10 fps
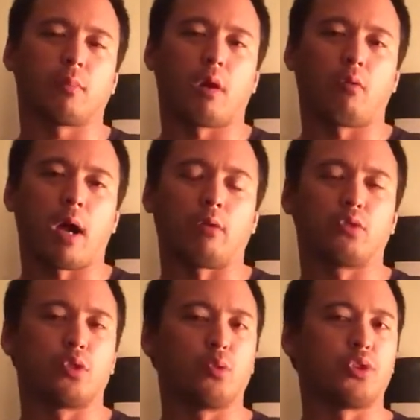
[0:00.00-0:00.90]

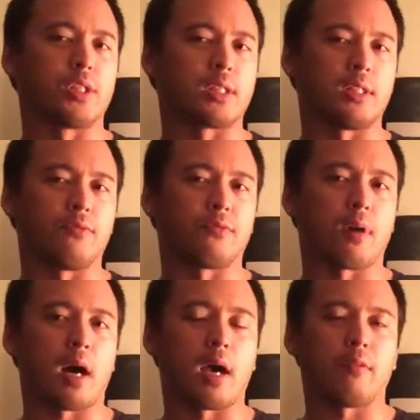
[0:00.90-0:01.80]
around
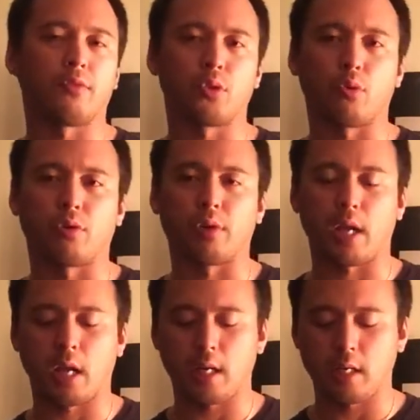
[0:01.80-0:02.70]
$265,
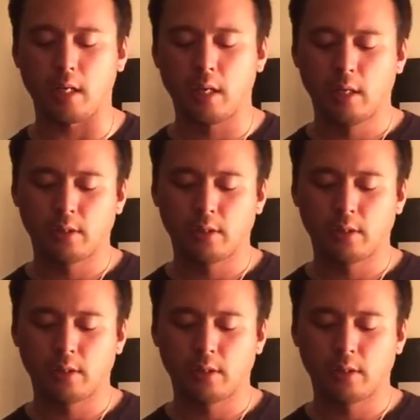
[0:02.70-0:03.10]
$280.